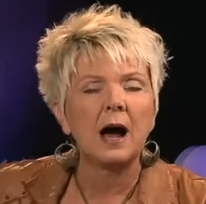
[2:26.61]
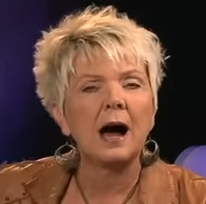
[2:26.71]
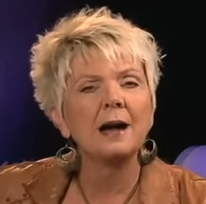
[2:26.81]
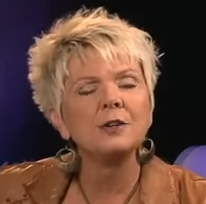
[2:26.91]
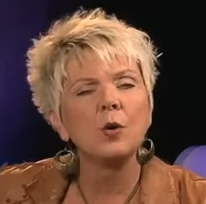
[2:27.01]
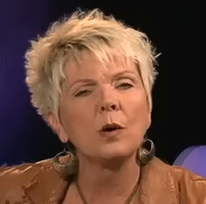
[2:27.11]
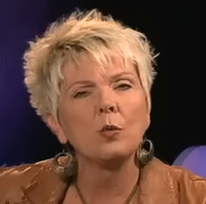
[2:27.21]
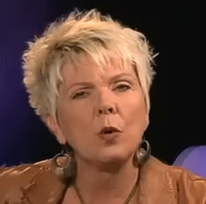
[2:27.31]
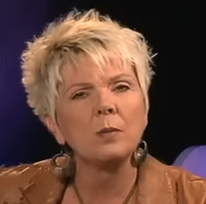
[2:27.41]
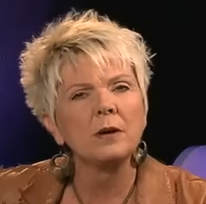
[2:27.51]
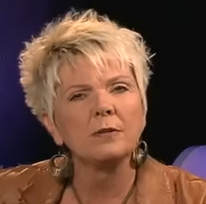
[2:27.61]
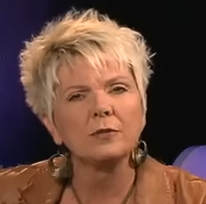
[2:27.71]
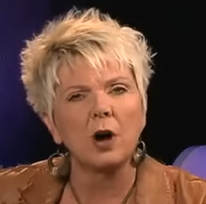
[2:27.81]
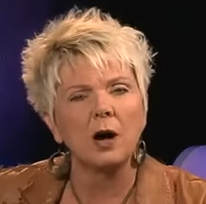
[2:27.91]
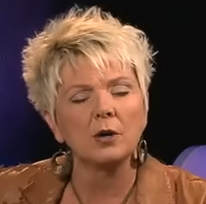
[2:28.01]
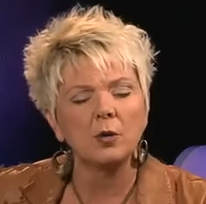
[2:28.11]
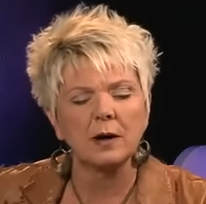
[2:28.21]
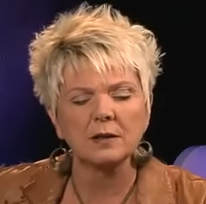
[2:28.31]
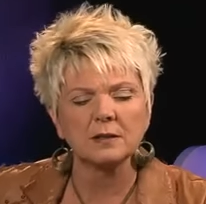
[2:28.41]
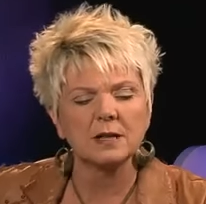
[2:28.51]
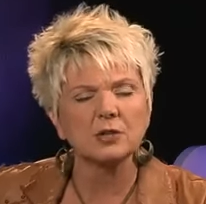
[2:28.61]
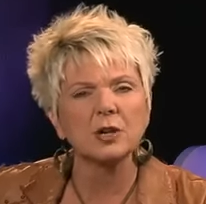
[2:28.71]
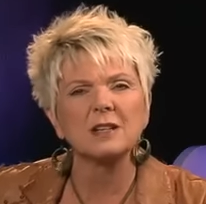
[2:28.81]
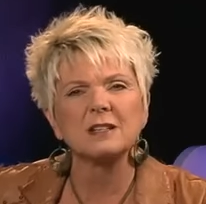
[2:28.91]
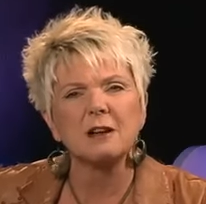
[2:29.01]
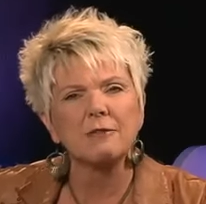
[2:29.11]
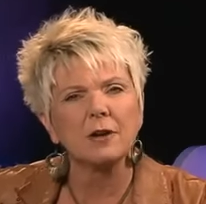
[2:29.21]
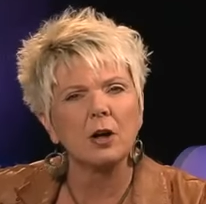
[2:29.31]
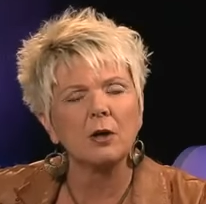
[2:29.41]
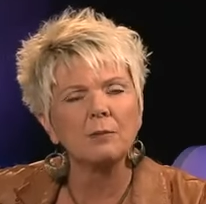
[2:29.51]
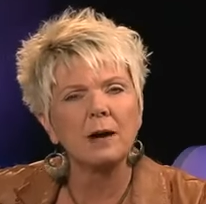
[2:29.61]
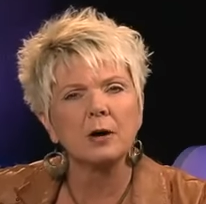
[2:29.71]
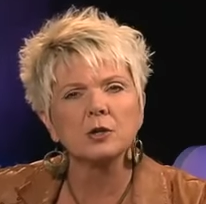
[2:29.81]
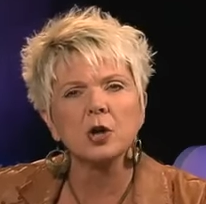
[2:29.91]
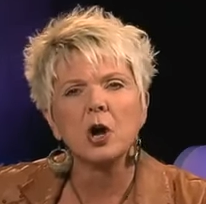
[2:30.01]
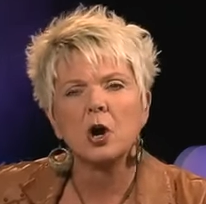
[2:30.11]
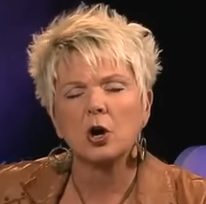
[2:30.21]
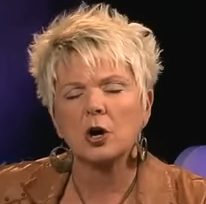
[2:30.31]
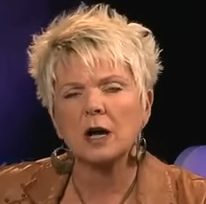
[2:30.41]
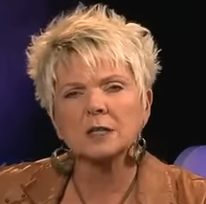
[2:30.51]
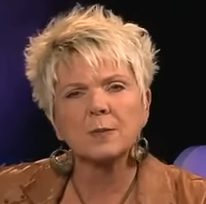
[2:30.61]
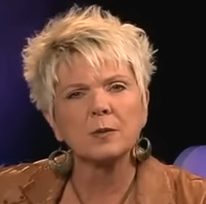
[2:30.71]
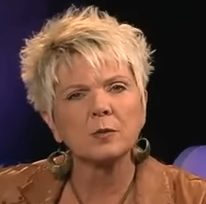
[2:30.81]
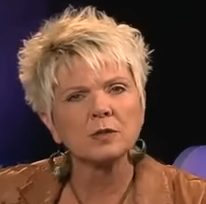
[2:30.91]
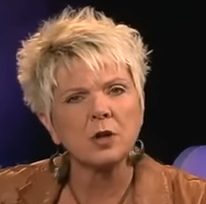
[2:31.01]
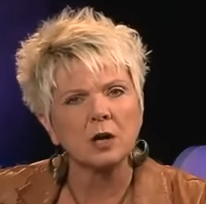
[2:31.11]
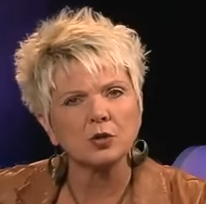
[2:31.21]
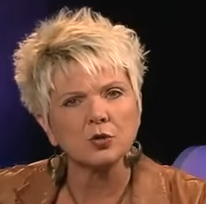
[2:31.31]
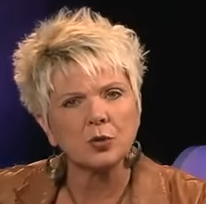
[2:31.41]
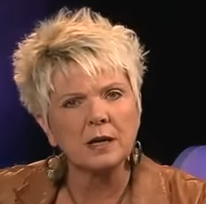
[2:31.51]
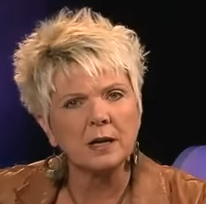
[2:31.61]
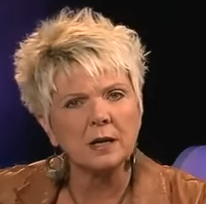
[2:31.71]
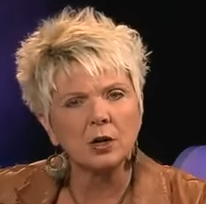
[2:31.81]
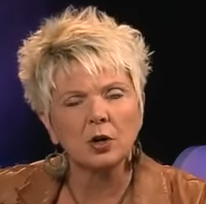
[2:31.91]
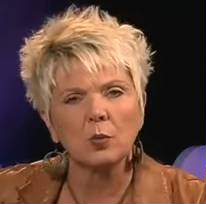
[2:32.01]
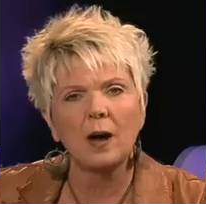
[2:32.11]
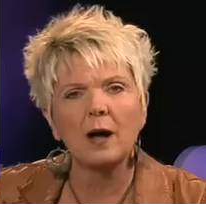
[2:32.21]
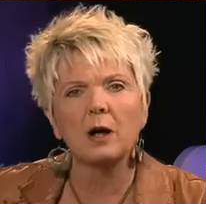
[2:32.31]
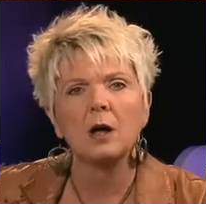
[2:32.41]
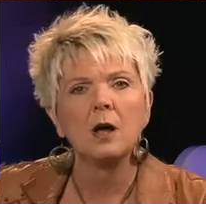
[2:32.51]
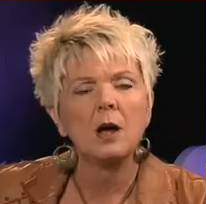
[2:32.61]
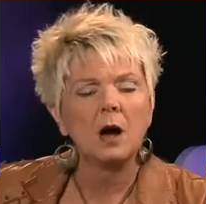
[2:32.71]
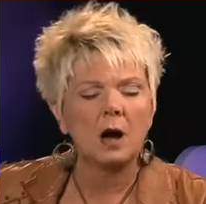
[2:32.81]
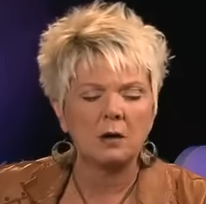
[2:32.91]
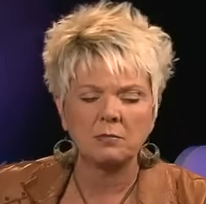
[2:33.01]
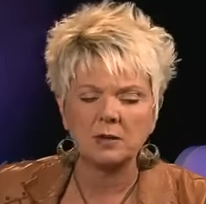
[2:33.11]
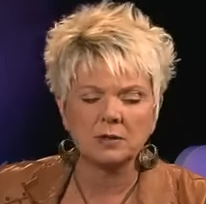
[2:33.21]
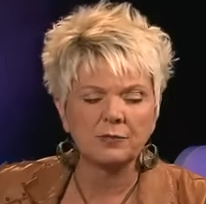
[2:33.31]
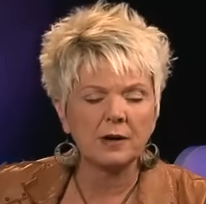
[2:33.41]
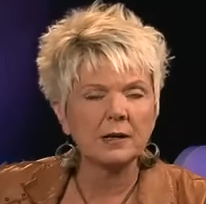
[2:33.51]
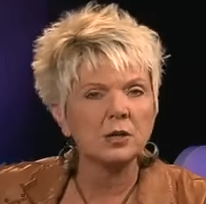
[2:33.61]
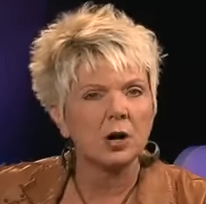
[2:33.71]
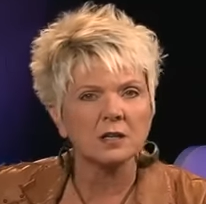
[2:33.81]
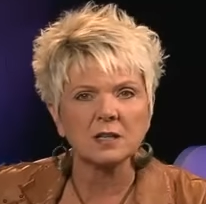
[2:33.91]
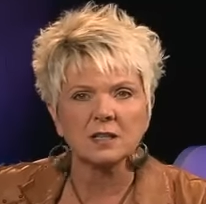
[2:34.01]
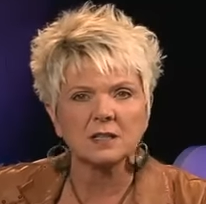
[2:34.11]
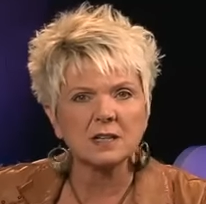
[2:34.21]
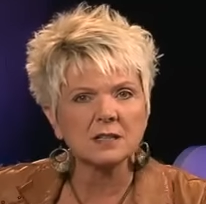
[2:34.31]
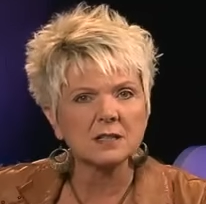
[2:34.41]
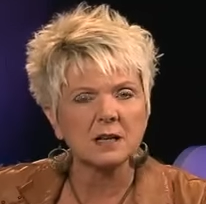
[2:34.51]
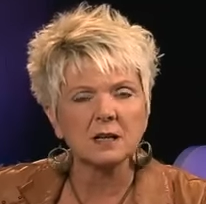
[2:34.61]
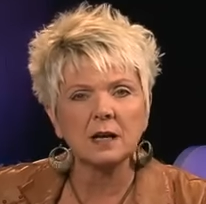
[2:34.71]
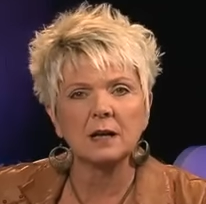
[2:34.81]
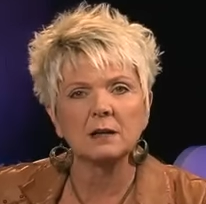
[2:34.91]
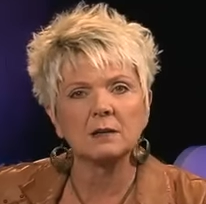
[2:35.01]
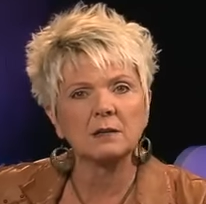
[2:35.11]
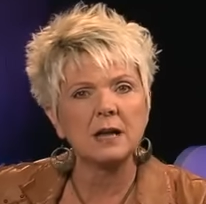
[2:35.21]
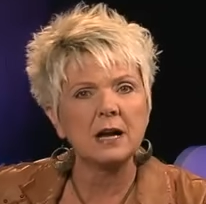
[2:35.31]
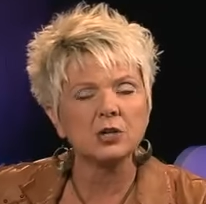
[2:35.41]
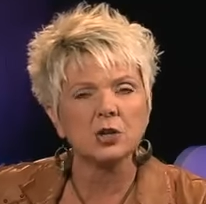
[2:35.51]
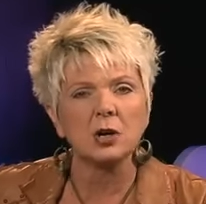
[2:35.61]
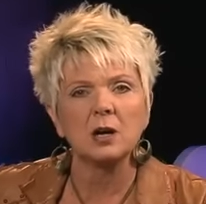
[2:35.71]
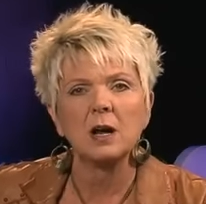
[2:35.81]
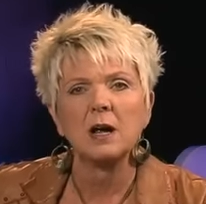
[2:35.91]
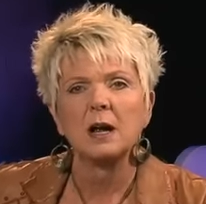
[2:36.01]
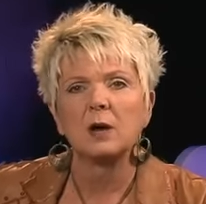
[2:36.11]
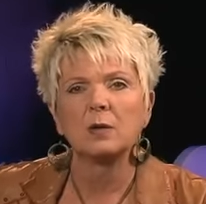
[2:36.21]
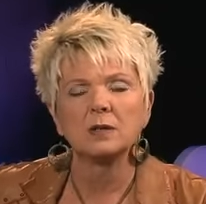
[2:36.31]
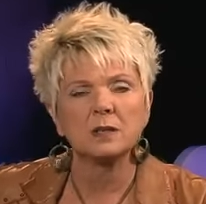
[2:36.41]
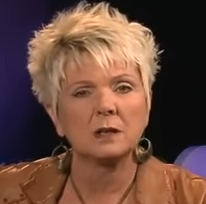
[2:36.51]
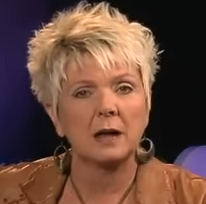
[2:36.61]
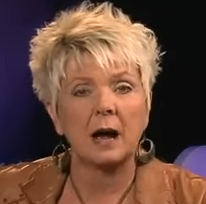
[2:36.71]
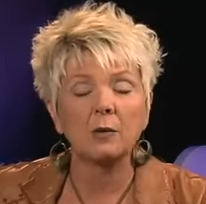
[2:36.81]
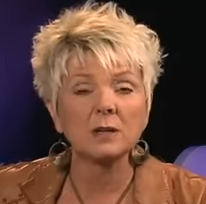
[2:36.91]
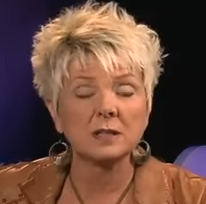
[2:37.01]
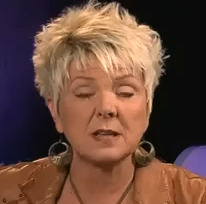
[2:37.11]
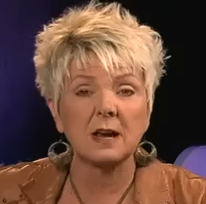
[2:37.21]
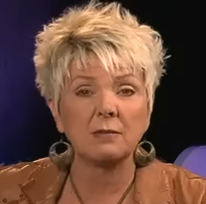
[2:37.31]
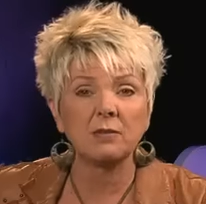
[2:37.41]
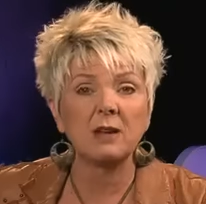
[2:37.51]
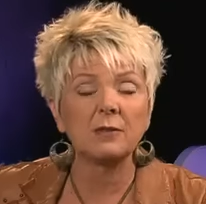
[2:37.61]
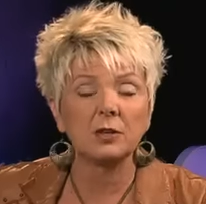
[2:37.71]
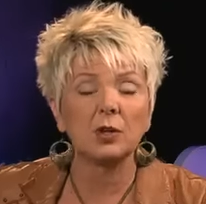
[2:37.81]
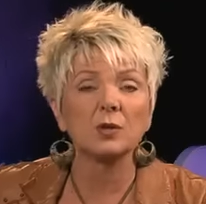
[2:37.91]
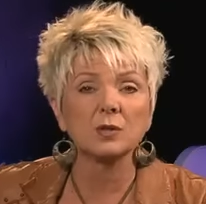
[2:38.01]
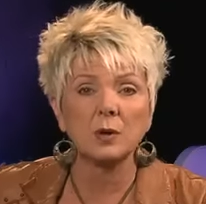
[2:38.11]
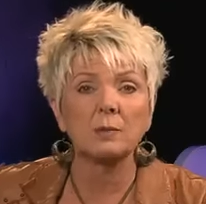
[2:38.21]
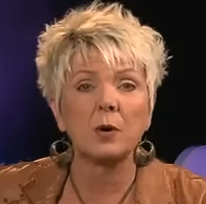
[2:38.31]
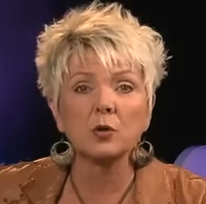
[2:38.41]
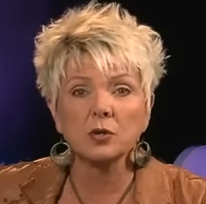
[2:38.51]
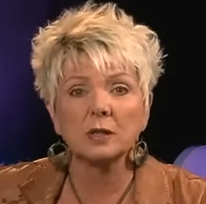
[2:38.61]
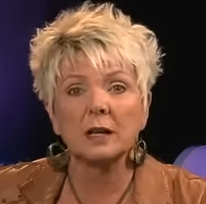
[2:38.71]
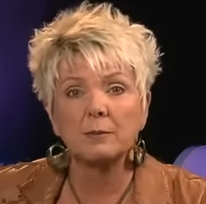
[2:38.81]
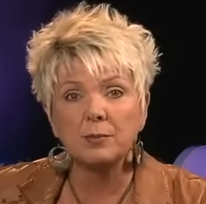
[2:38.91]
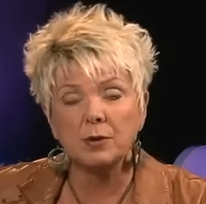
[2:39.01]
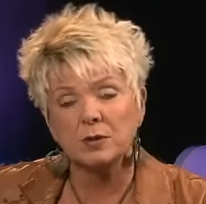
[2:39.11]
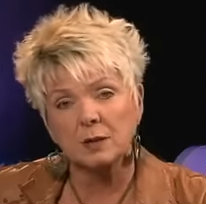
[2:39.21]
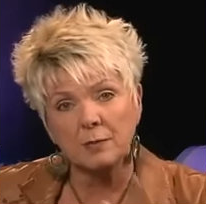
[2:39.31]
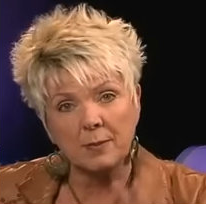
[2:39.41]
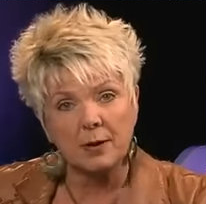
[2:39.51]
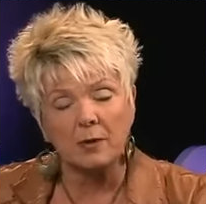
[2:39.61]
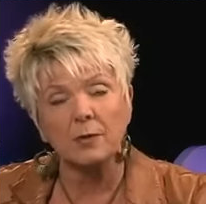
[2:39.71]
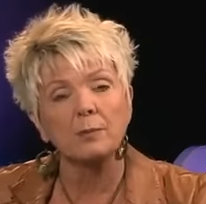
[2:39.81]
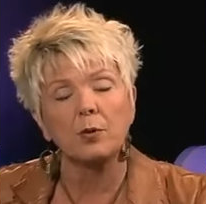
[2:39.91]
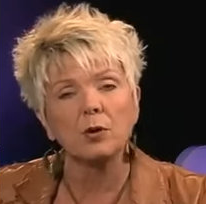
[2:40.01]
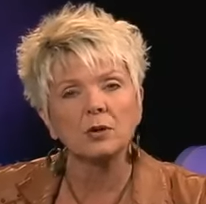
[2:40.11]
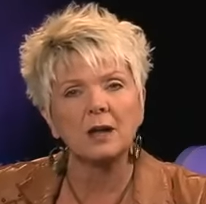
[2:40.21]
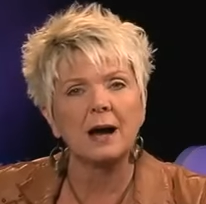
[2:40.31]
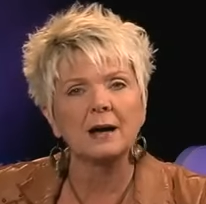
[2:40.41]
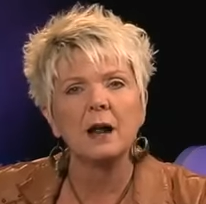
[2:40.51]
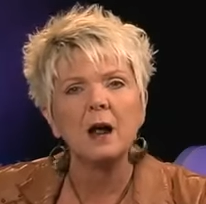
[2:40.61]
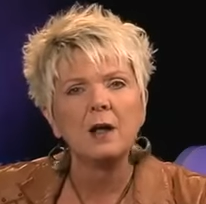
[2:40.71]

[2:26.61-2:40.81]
I know a woman of God who had such a difficult marriage. Her husband was not treating her well. Um, he was very narcissistic in nature. He was, I would say, even close to emotionally abusing, maybe on the borderline